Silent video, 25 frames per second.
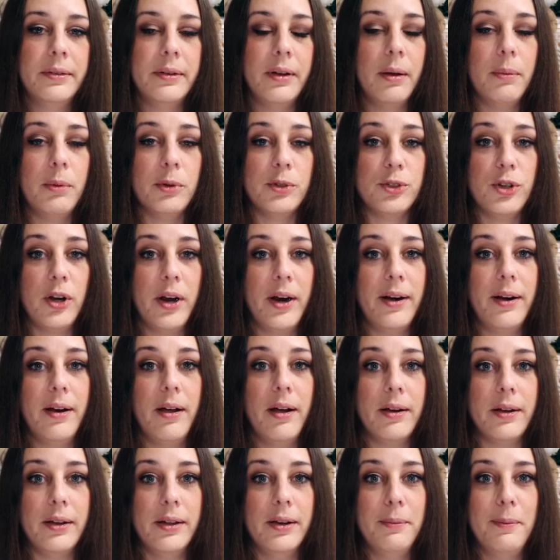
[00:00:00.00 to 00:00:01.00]
gonna try to
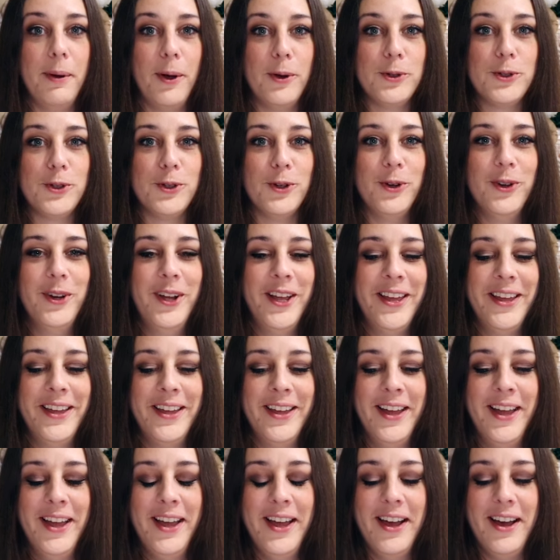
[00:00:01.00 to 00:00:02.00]
not get emotional.
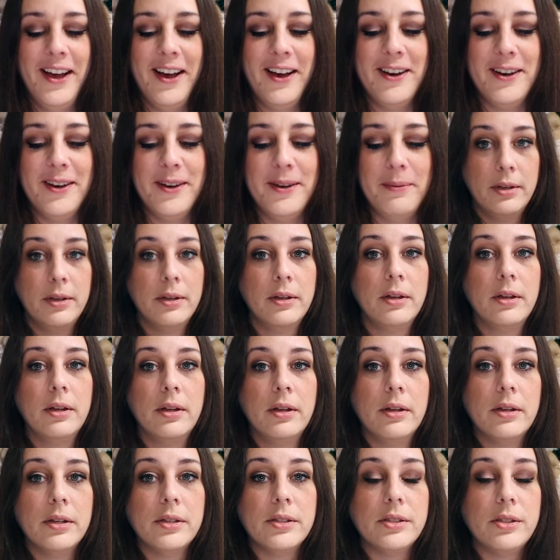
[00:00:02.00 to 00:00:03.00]

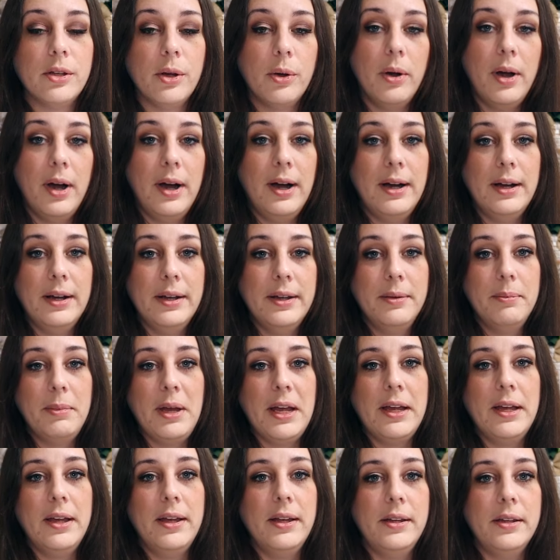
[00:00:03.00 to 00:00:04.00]
So I am
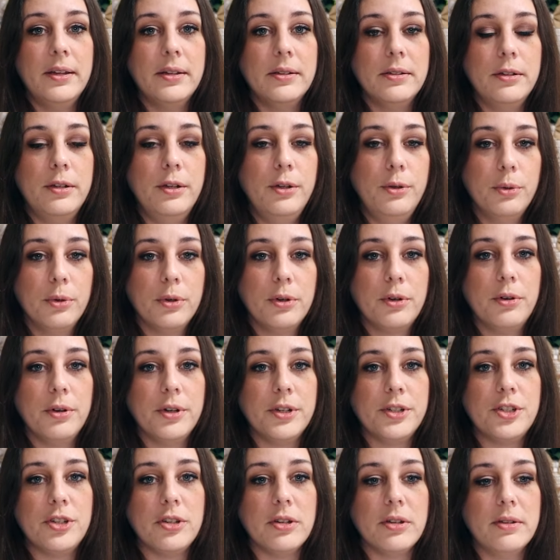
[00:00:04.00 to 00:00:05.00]
a newer
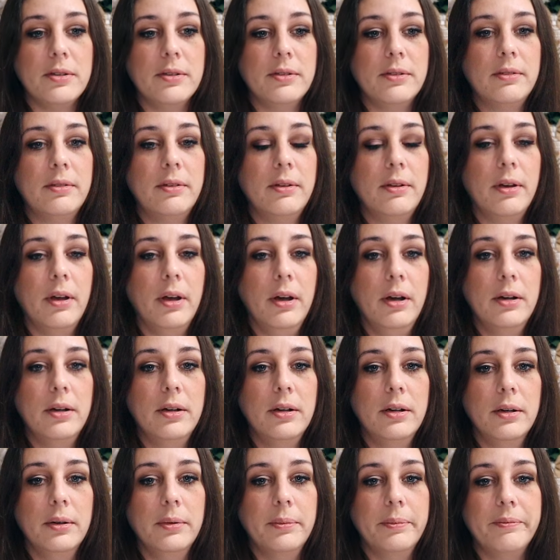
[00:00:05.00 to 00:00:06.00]
Christian,
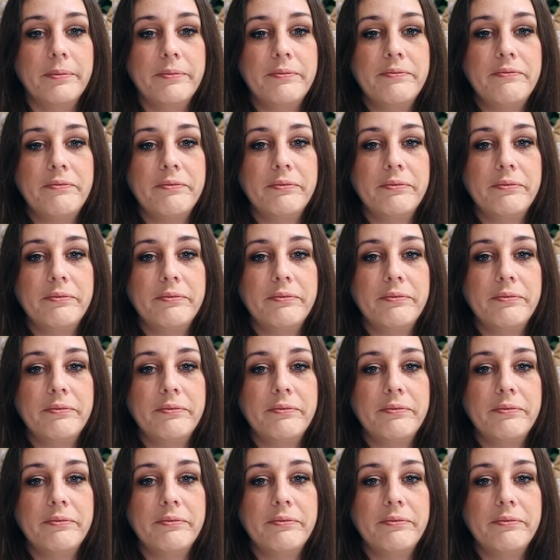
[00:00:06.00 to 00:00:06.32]
and